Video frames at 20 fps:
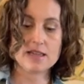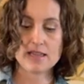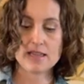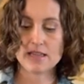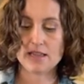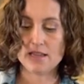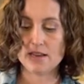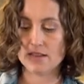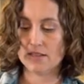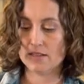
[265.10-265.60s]

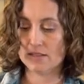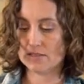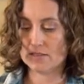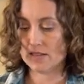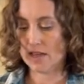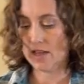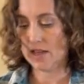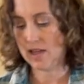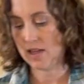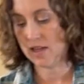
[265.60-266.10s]
It is
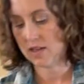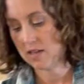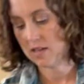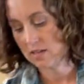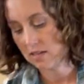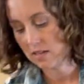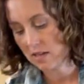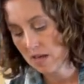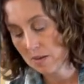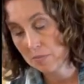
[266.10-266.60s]
a
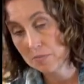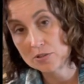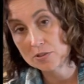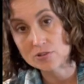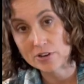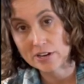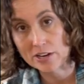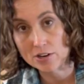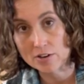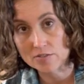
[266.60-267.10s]
cup
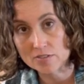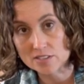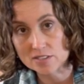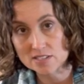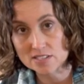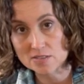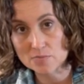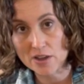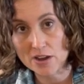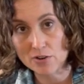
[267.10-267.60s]
drinker. This
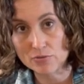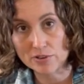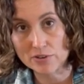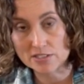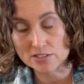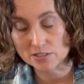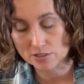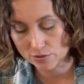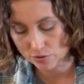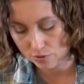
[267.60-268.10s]
is by
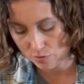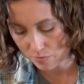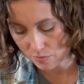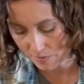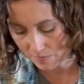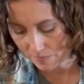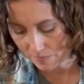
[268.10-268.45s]
Rent-A-Coop.